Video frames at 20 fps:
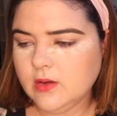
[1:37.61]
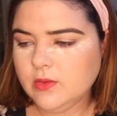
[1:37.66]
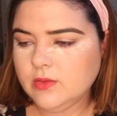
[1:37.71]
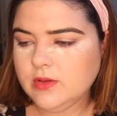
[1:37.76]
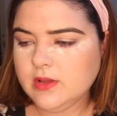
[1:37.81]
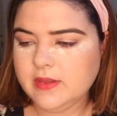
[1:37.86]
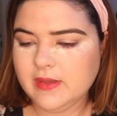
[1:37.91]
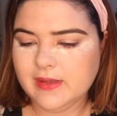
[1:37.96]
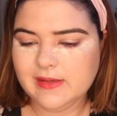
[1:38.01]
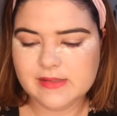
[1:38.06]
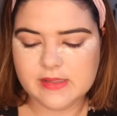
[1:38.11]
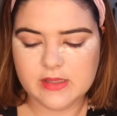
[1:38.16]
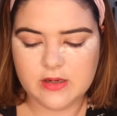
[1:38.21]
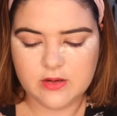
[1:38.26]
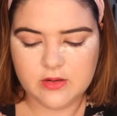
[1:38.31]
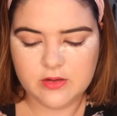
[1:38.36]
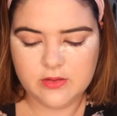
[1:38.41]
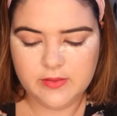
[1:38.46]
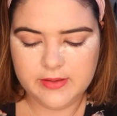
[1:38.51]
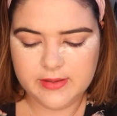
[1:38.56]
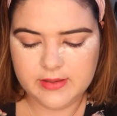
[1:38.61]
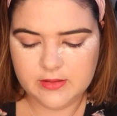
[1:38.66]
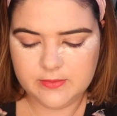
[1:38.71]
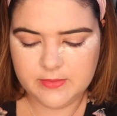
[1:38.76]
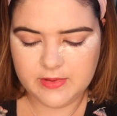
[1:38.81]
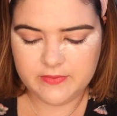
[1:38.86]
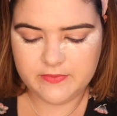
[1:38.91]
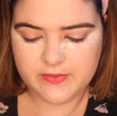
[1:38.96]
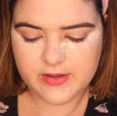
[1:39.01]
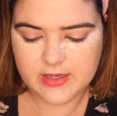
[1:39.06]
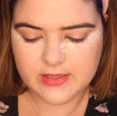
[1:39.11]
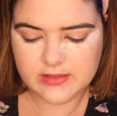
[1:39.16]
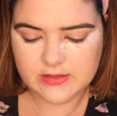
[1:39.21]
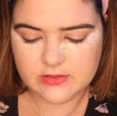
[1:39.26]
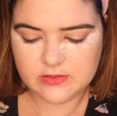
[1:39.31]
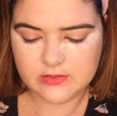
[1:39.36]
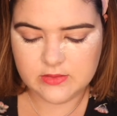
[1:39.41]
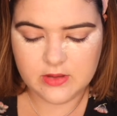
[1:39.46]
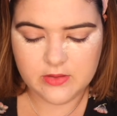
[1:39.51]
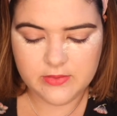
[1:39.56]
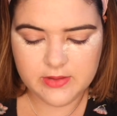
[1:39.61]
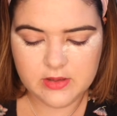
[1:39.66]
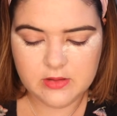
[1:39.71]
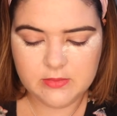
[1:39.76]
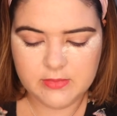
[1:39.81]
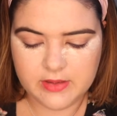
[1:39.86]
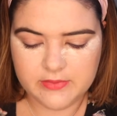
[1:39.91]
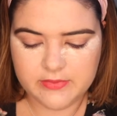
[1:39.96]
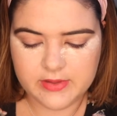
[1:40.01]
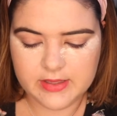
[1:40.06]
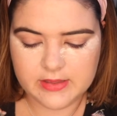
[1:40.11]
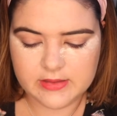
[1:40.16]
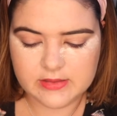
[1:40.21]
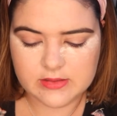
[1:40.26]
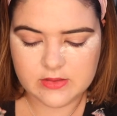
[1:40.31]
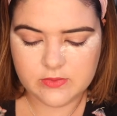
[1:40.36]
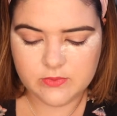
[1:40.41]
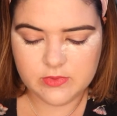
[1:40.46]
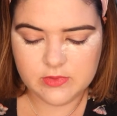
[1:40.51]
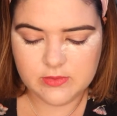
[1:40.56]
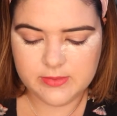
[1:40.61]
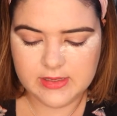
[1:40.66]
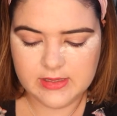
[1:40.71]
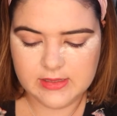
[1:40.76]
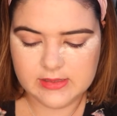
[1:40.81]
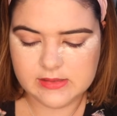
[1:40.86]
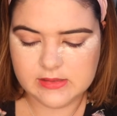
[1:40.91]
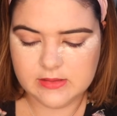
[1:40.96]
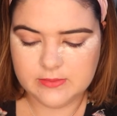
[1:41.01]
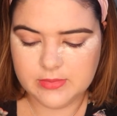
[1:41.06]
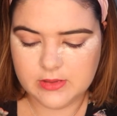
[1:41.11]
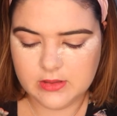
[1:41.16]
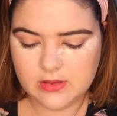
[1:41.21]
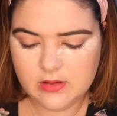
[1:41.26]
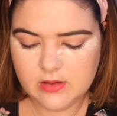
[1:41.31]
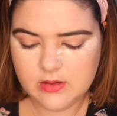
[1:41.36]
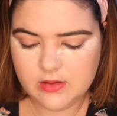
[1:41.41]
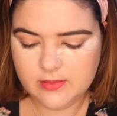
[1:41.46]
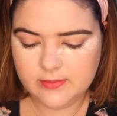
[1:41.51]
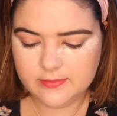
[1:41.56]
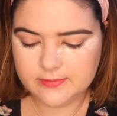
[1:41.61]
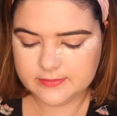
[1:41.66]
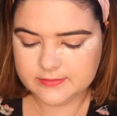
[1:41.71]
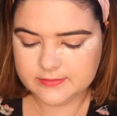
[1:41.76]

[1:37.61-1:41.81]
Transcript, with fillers: All the things that are already on my face or going on my face will be listed below.